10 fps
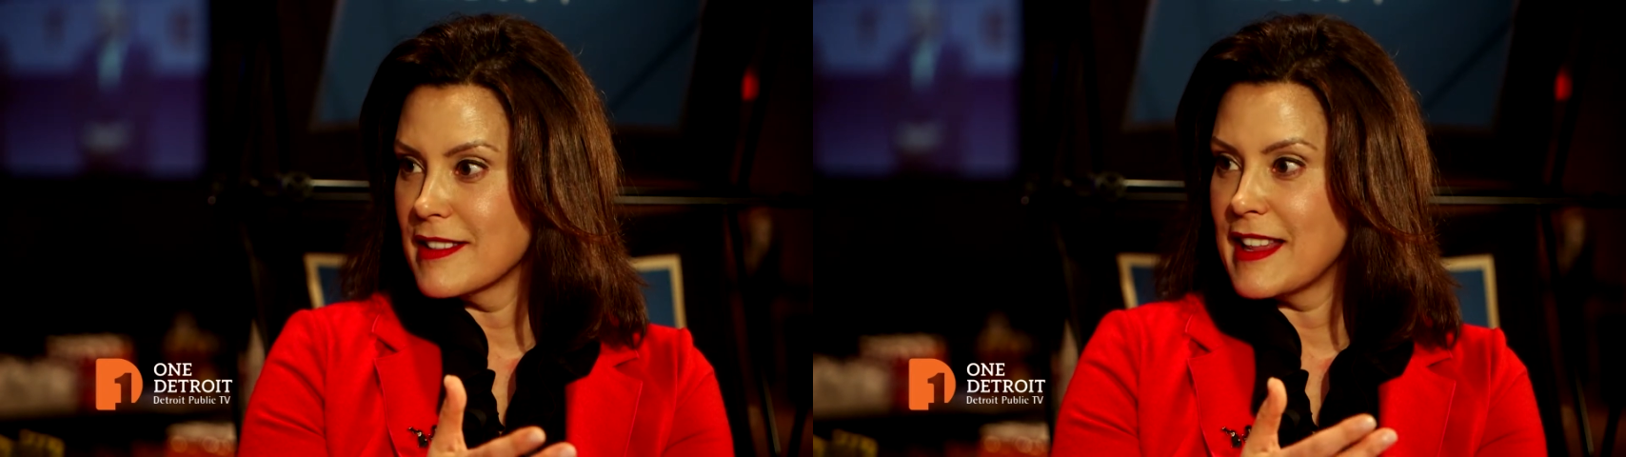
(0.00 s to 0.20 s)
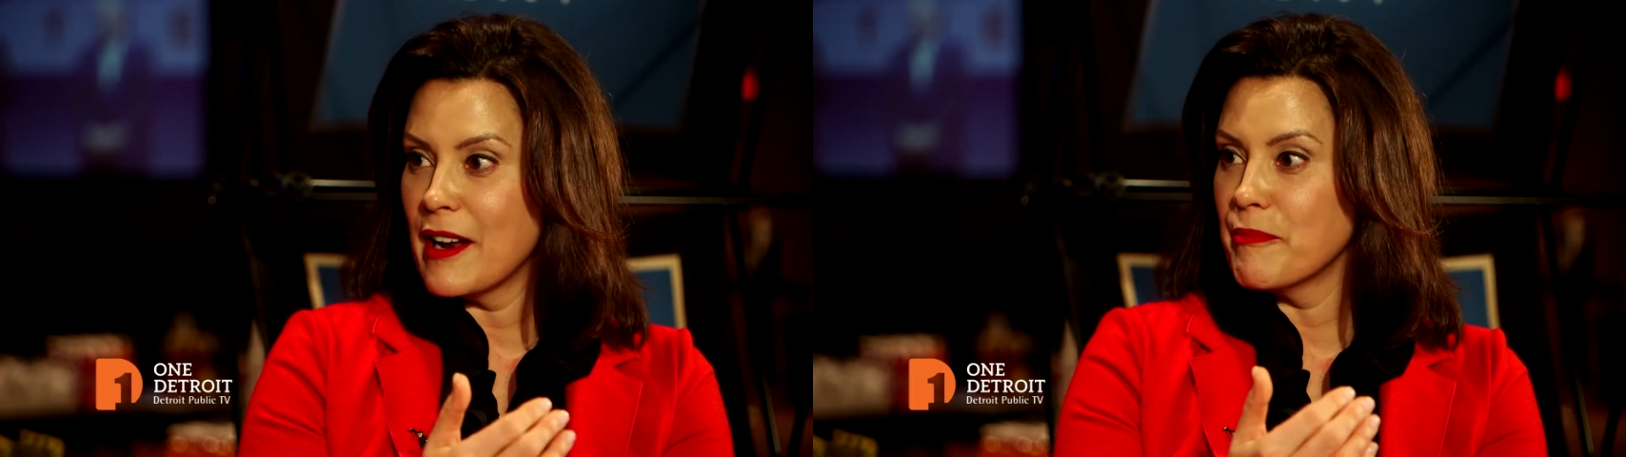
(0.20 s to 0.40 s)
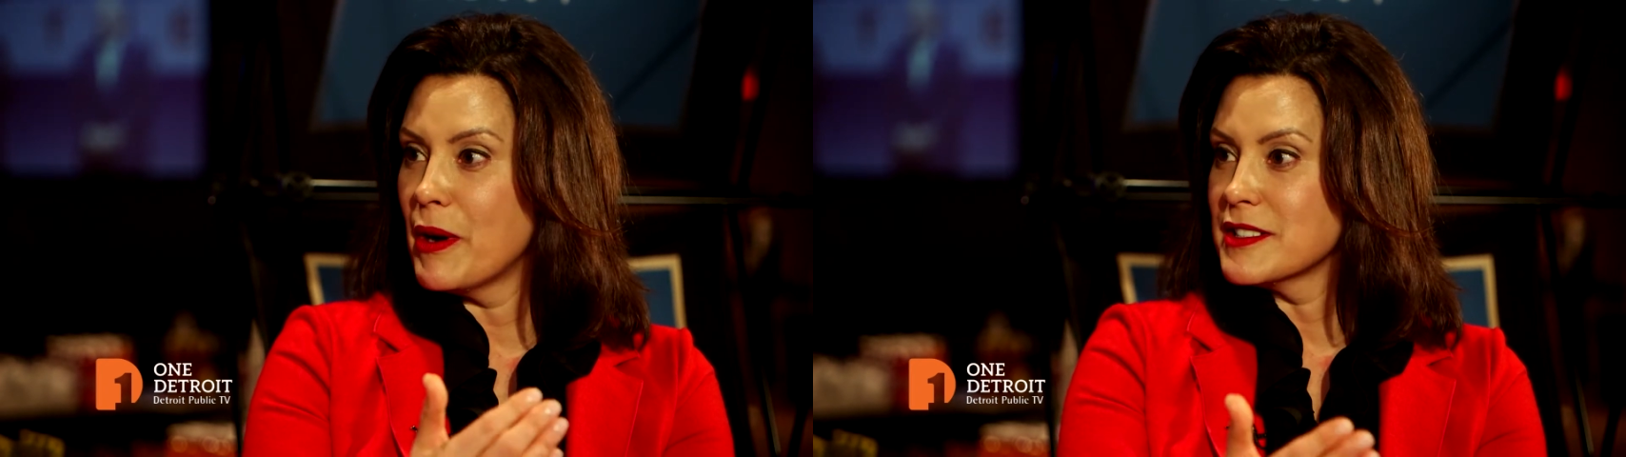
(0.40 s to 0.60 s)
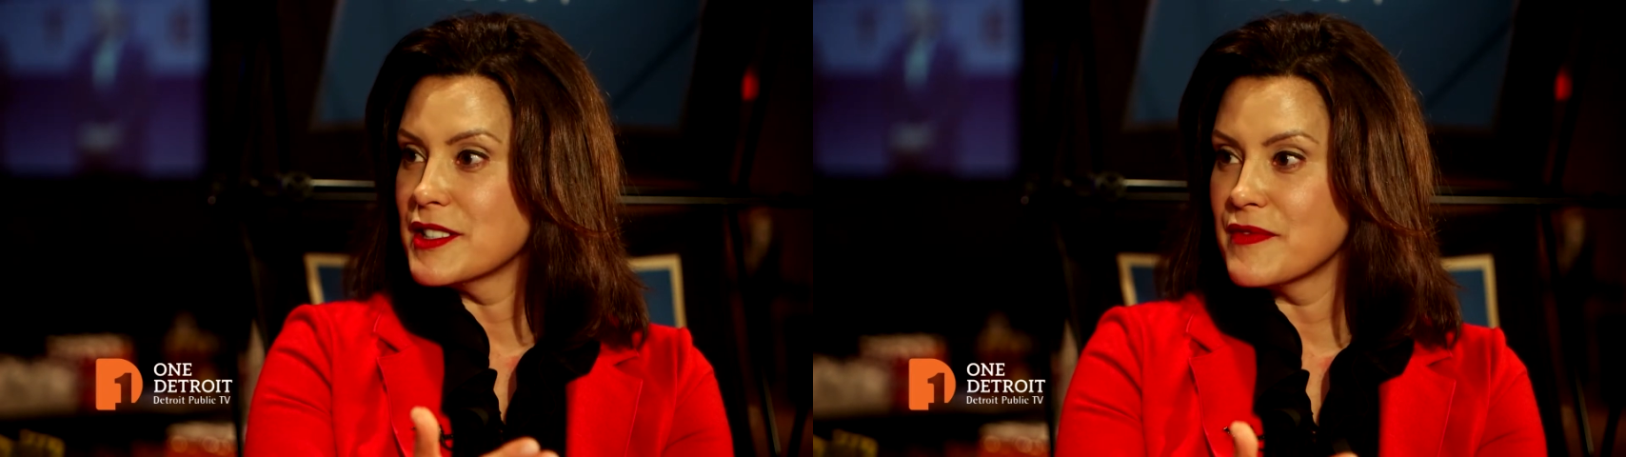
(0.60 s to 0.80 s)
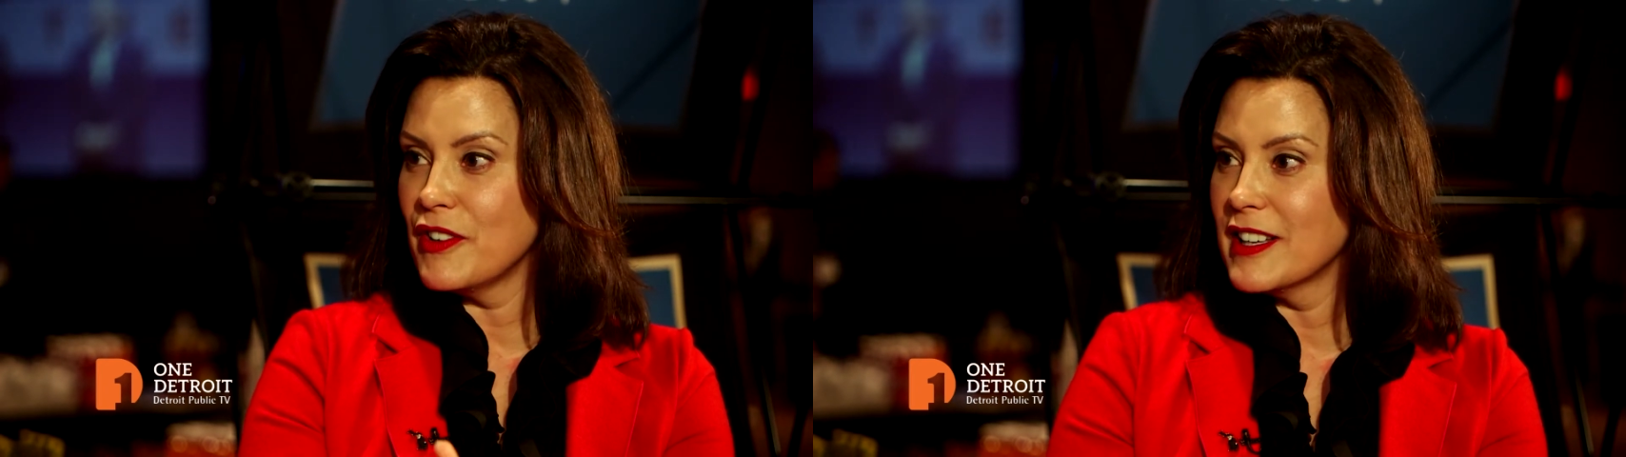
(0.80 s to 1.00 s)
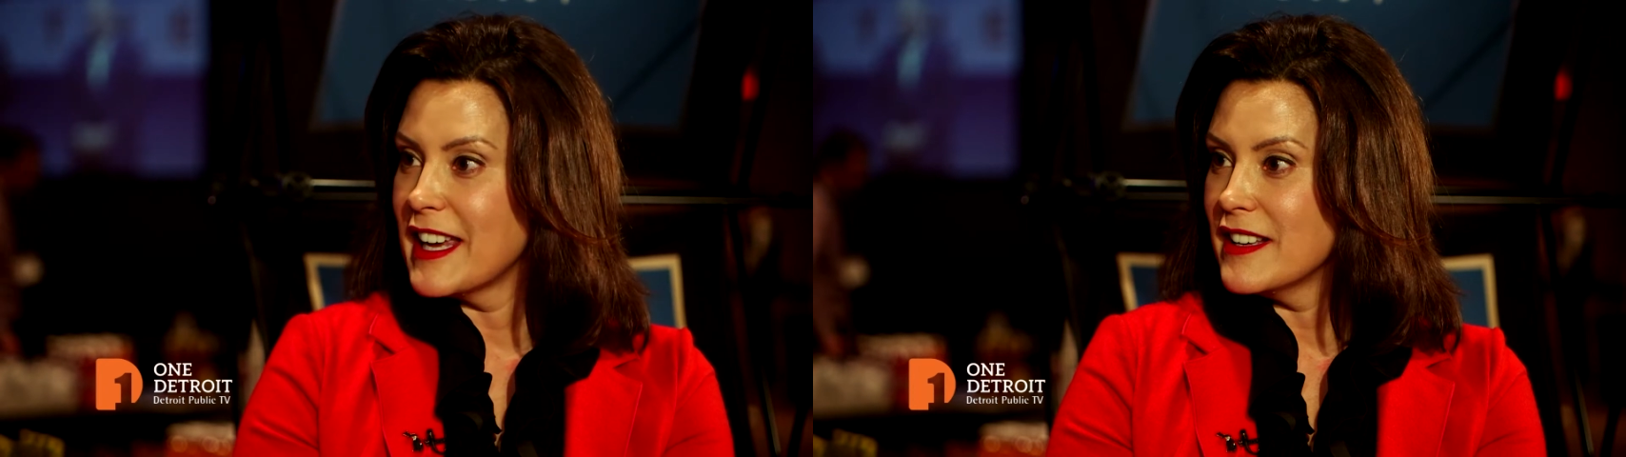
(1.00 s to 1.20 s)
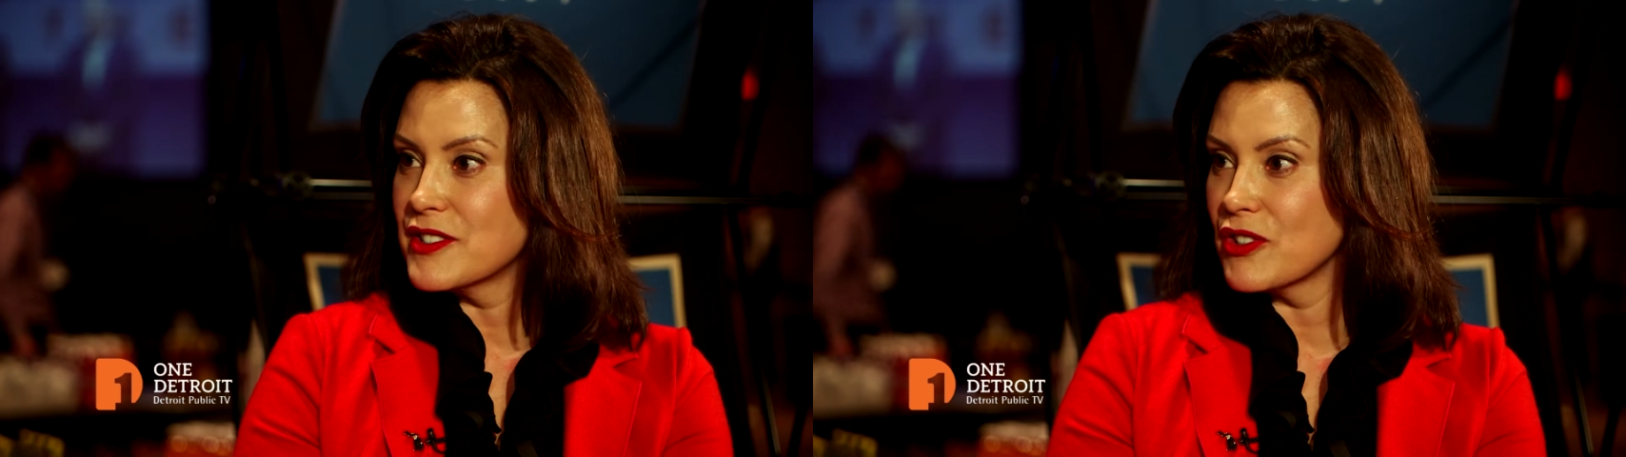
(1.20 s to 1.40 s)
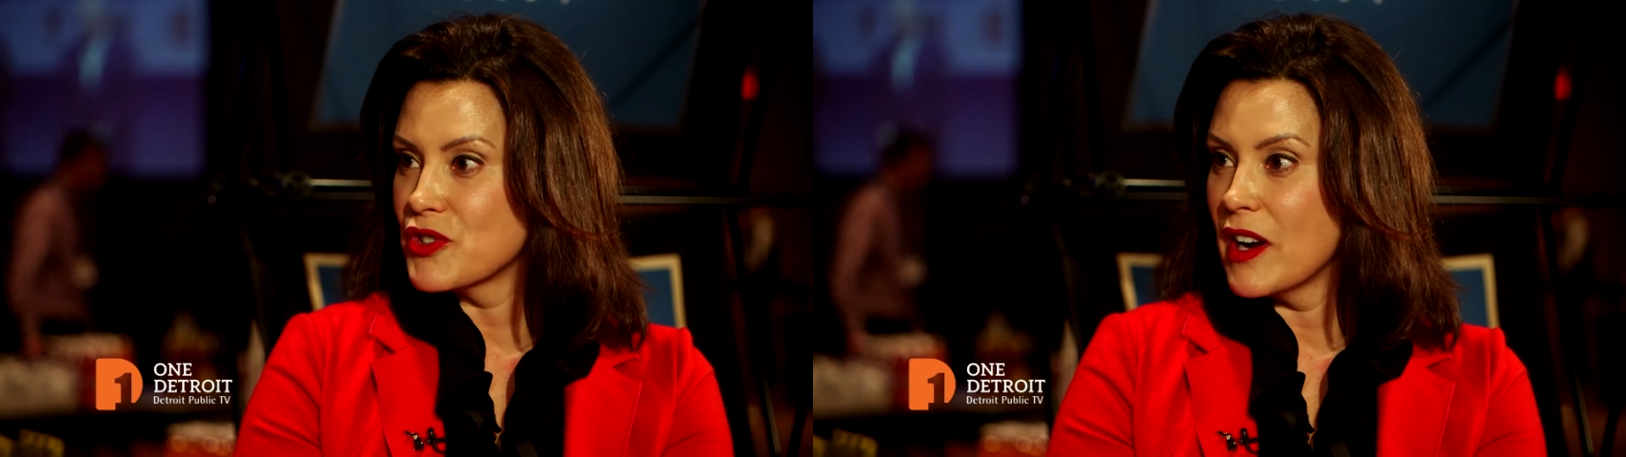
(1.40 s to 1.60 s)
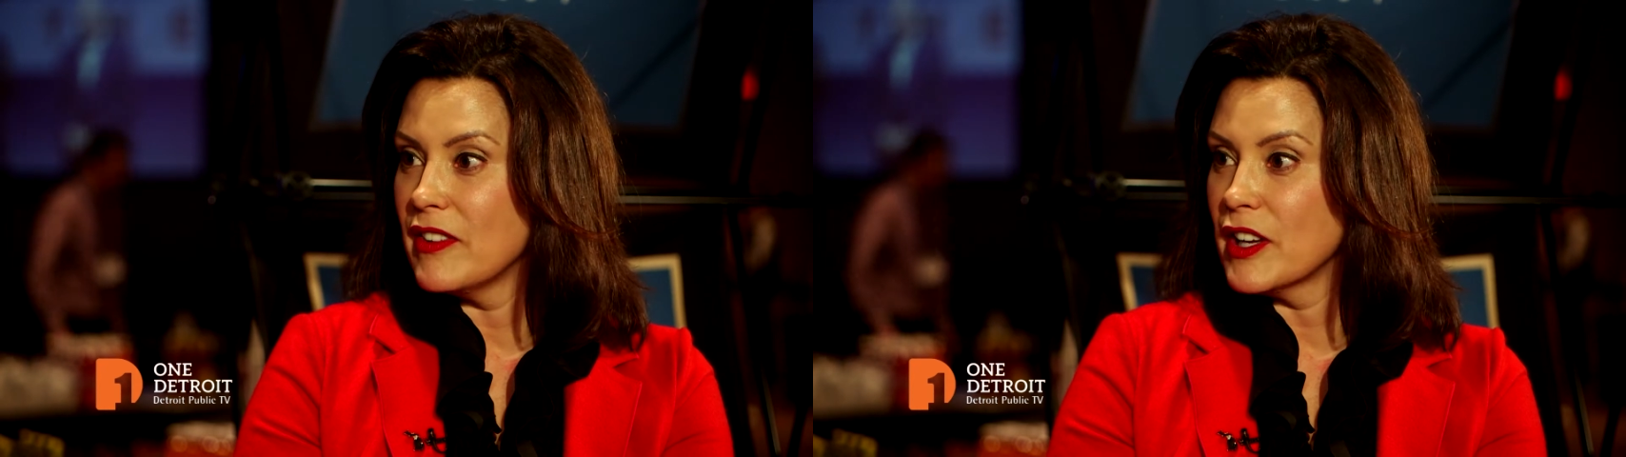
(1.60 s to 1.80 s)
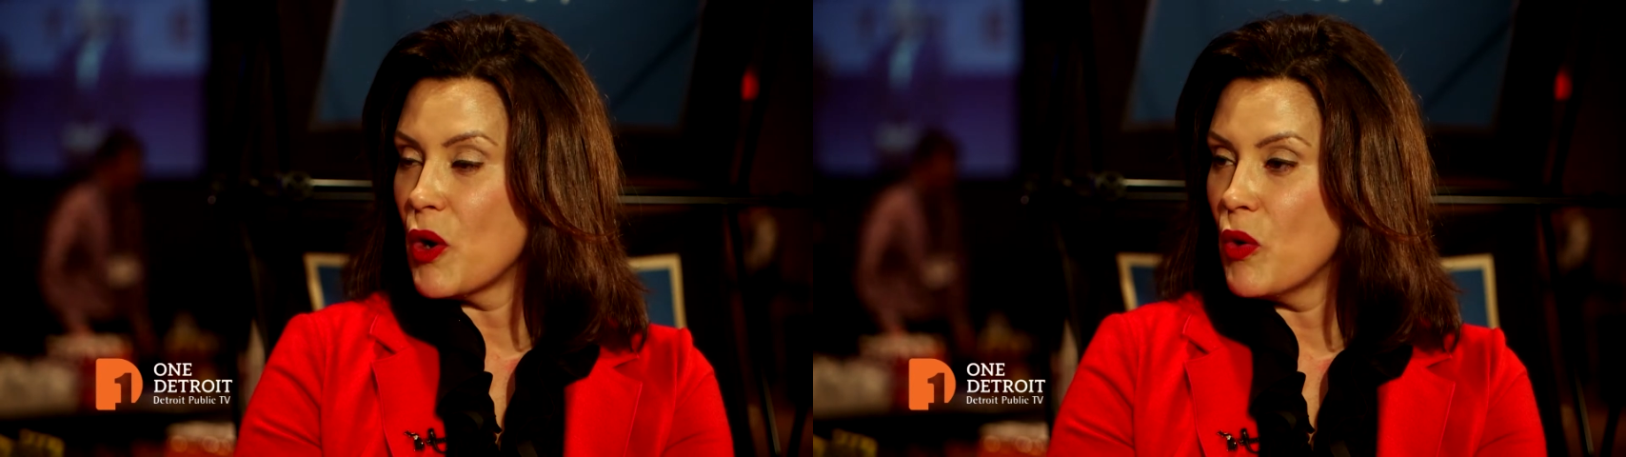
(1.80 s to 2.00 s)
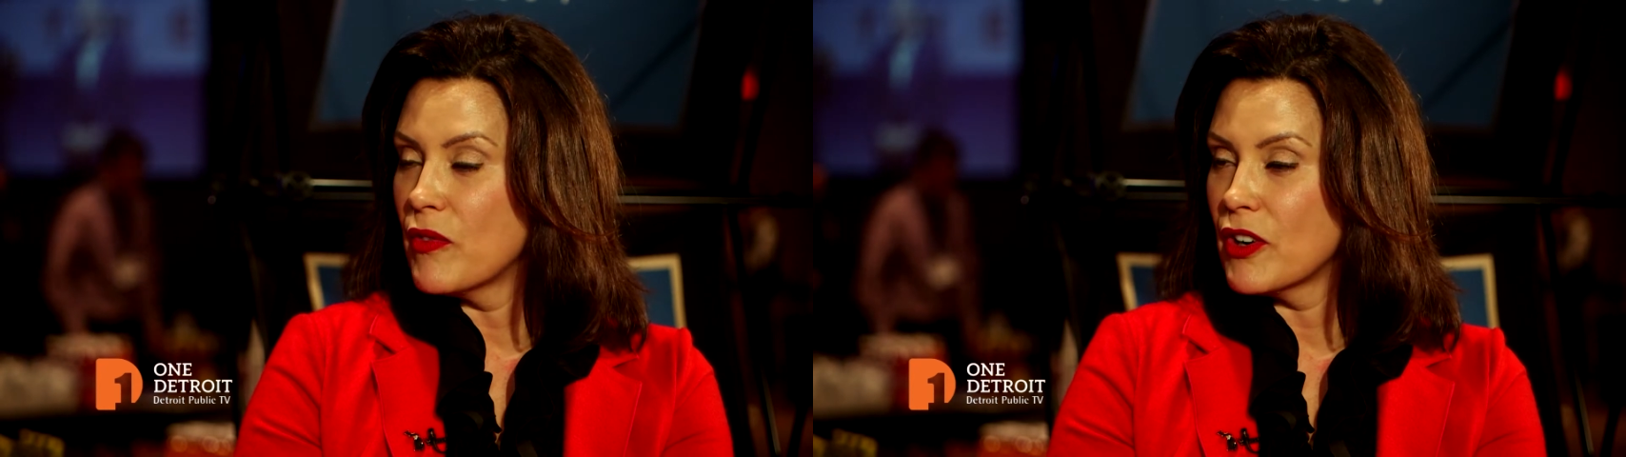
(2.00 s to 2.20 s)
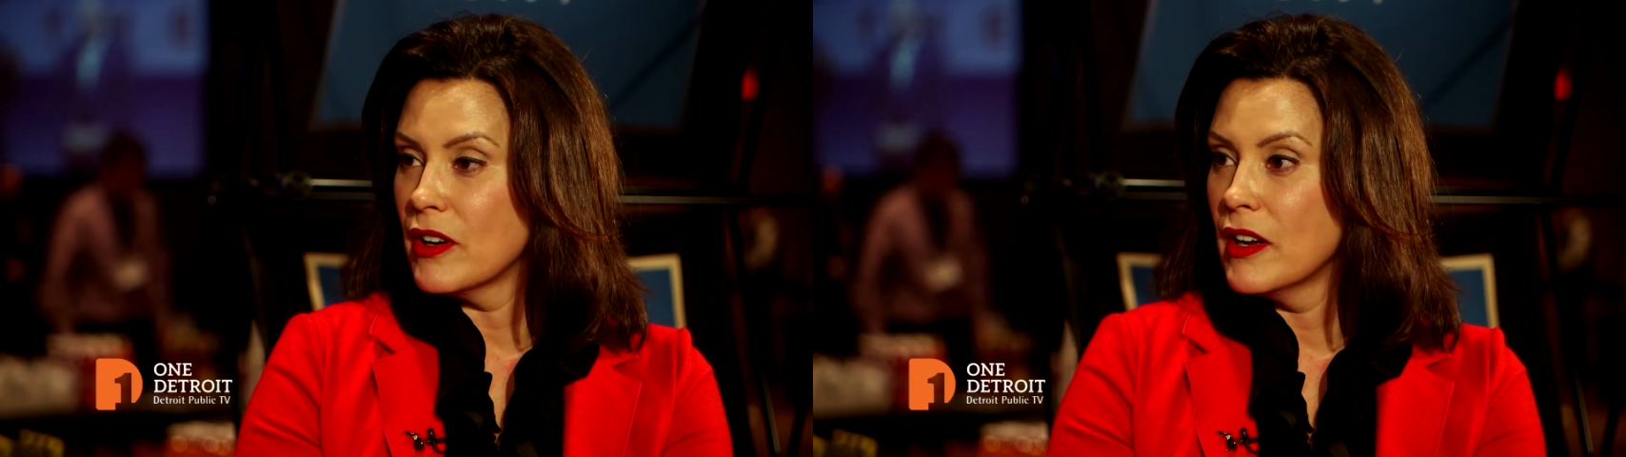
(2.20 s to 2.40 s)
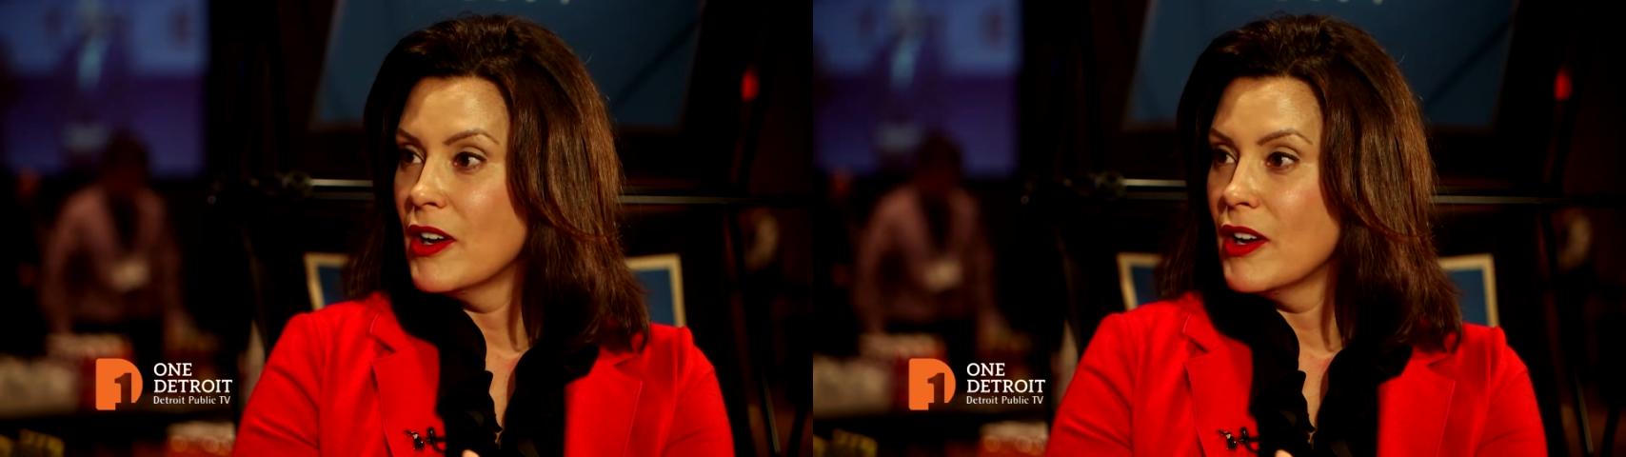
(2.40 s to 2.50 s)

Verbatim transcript: that buses full of kids are traveling over